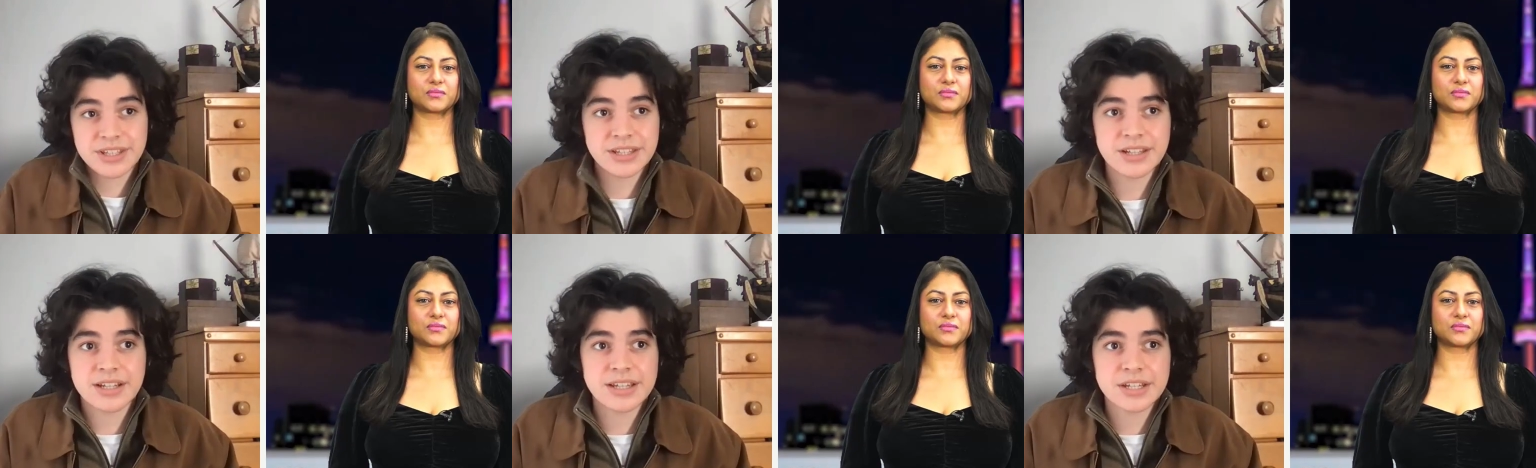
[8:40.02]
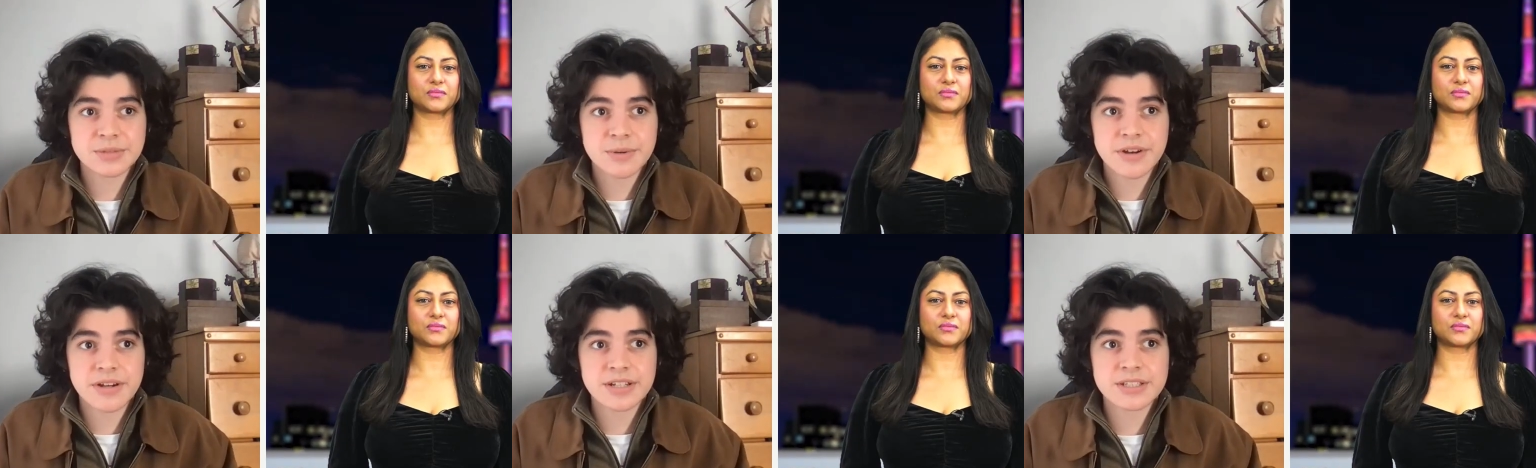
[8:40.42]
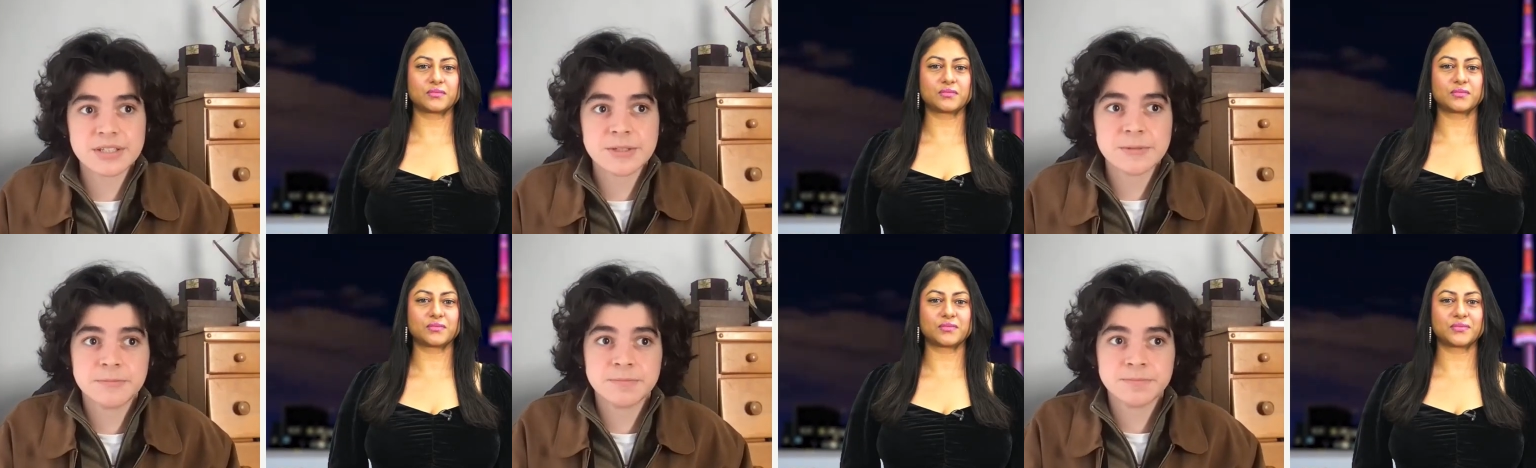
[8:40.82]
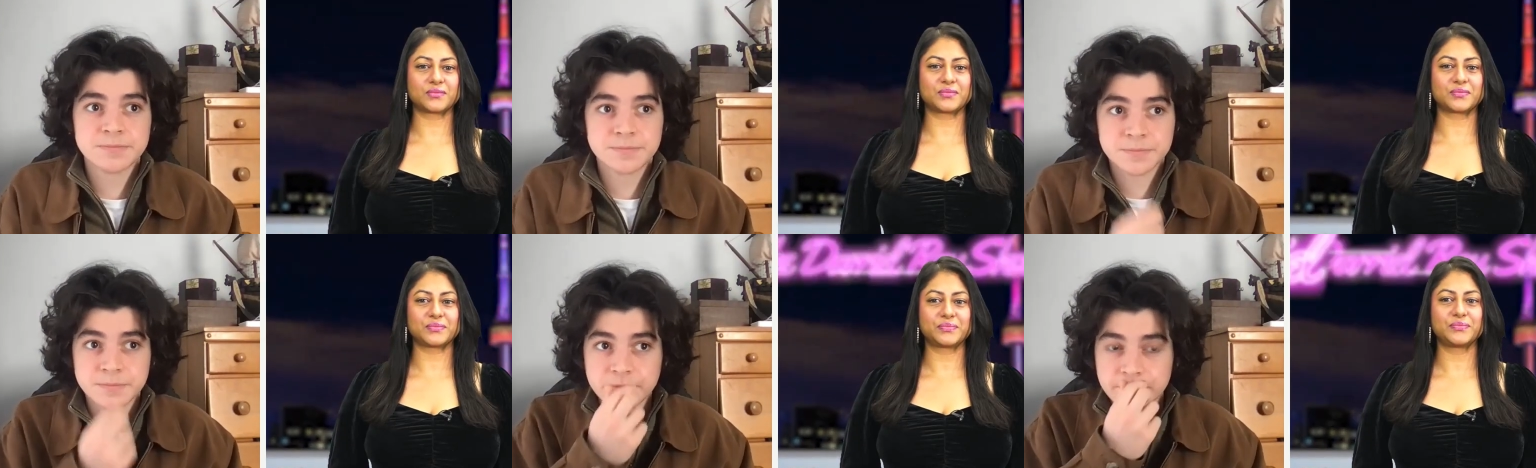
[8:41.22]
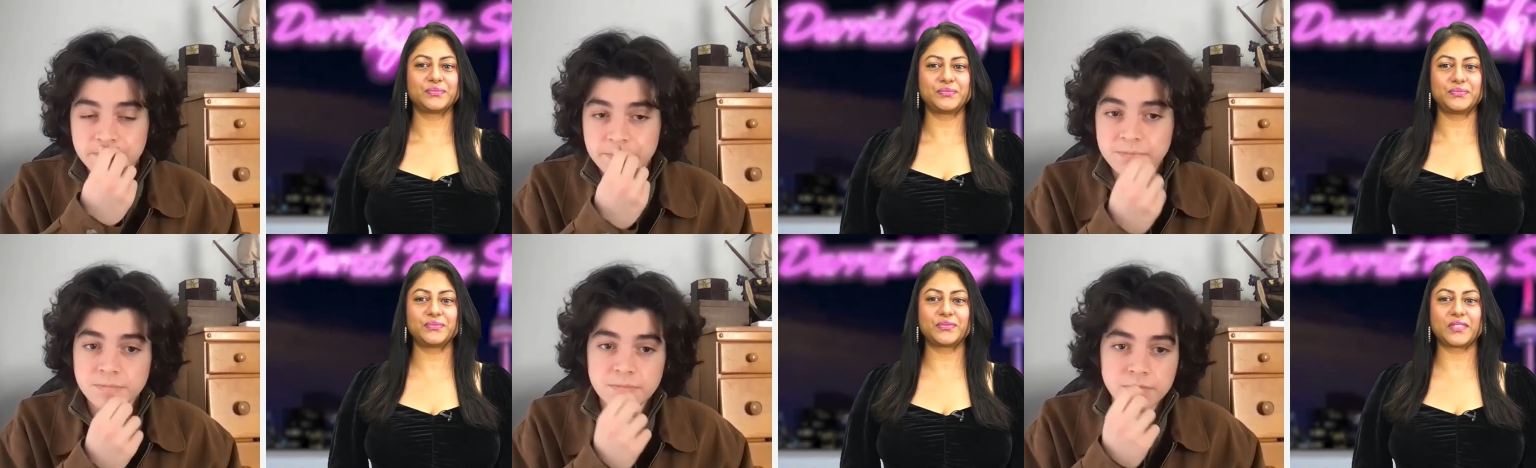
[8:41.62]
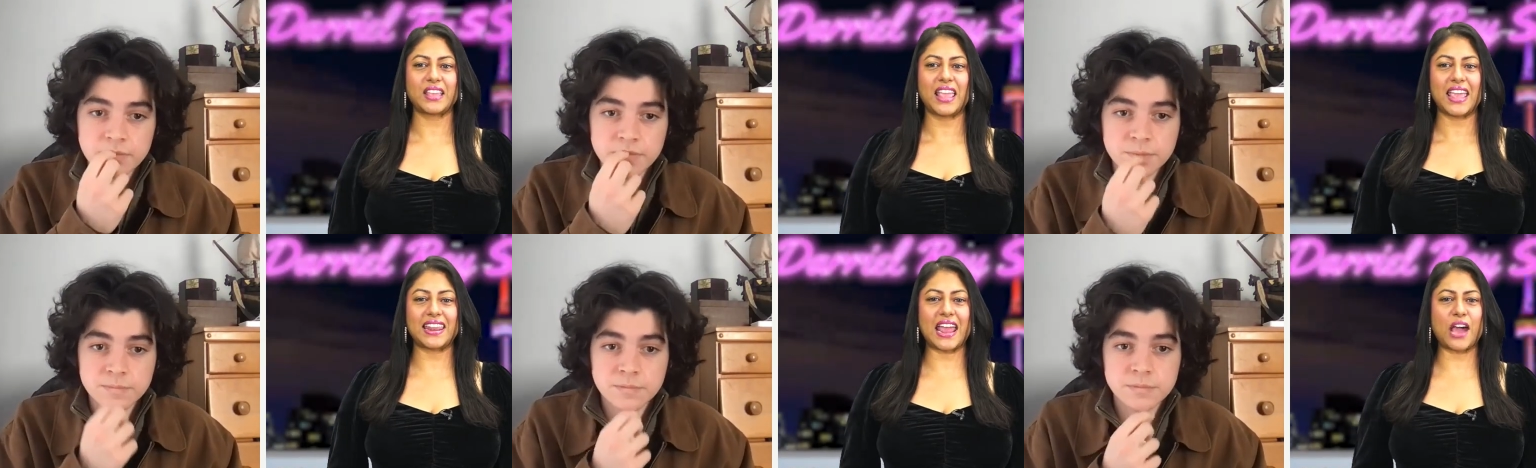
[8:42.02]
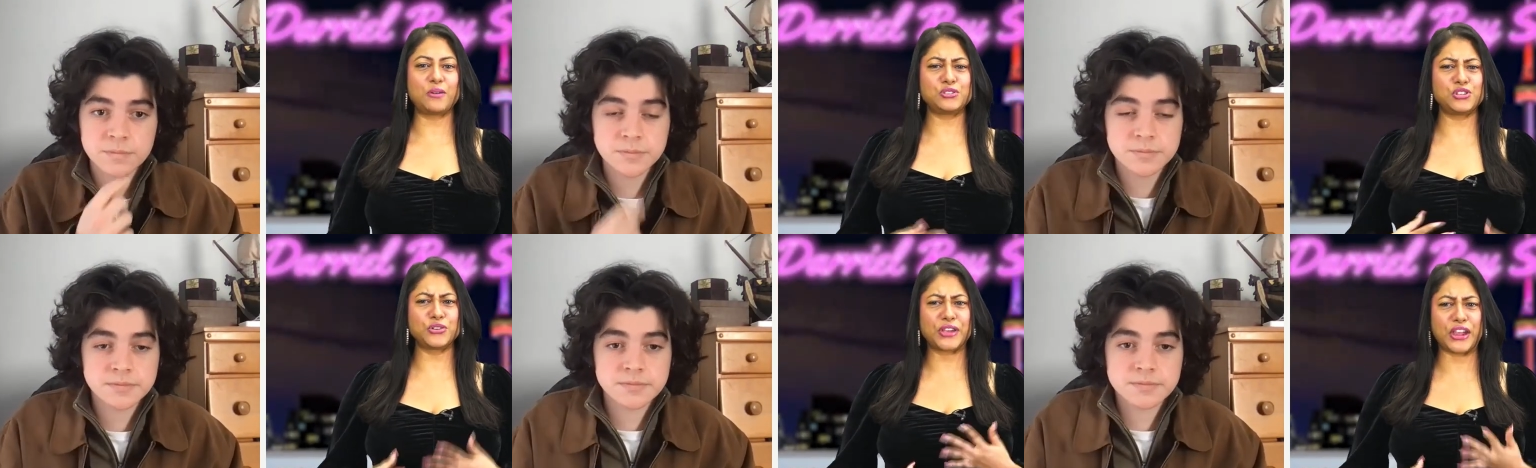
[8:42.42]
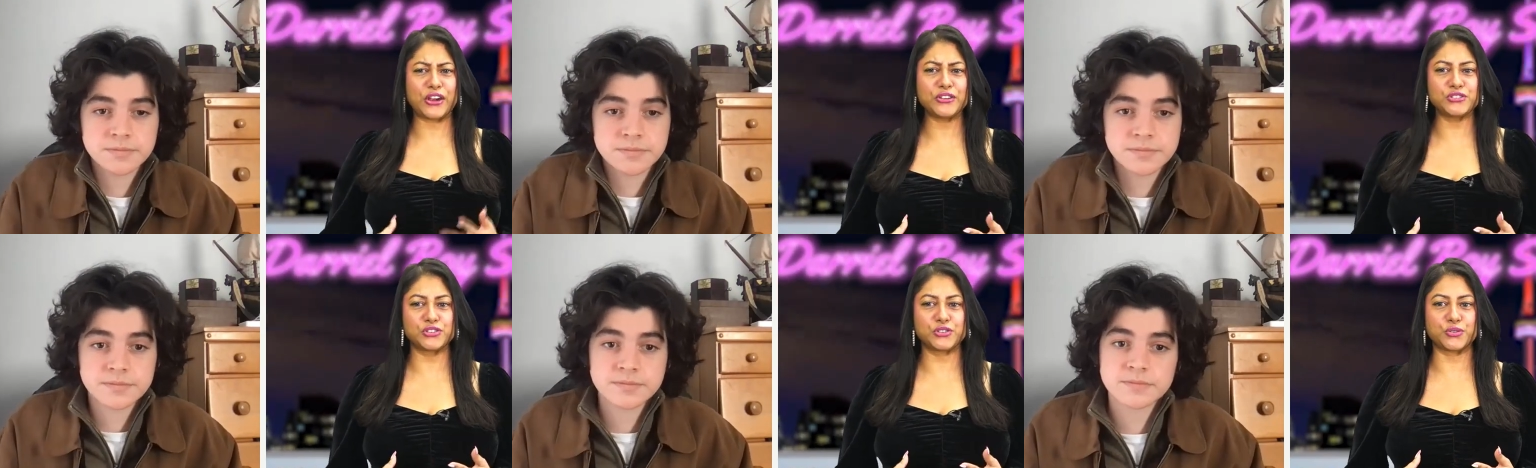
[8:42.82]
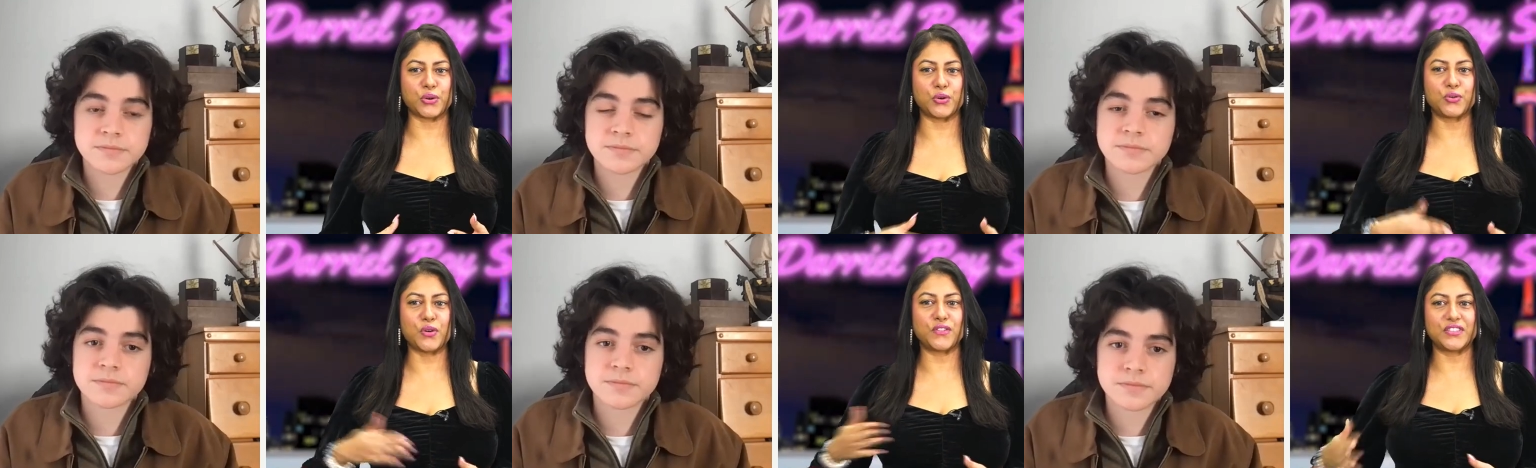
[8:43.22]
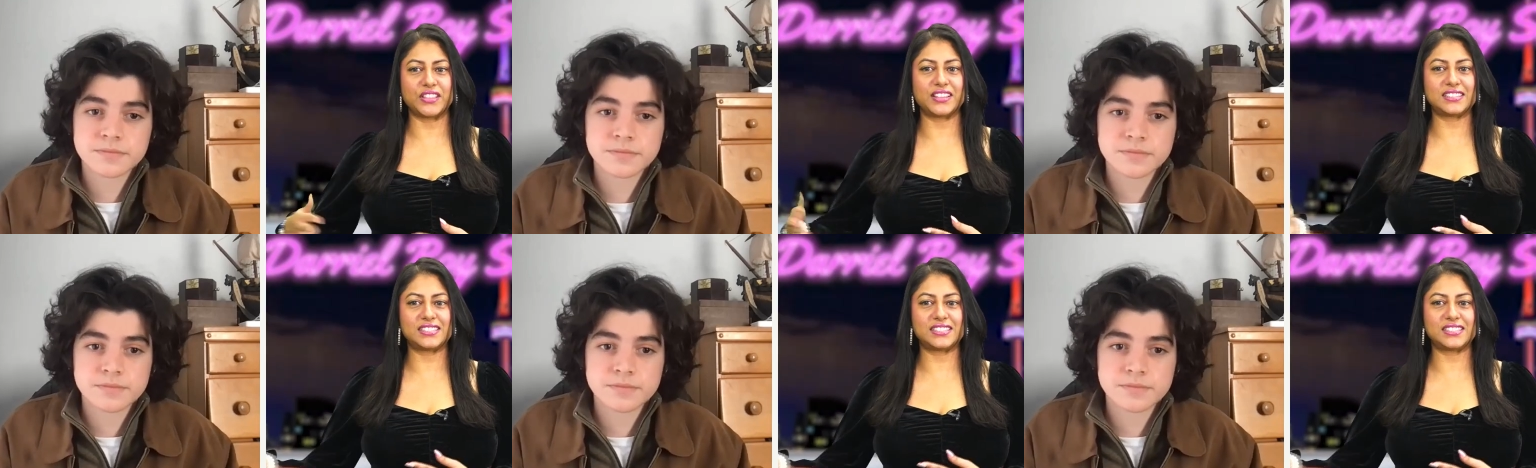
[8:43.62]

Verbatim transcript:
Speaker 1: a really lucky experience.
Speaker 2: Mm-hmm. And how has your character grown over these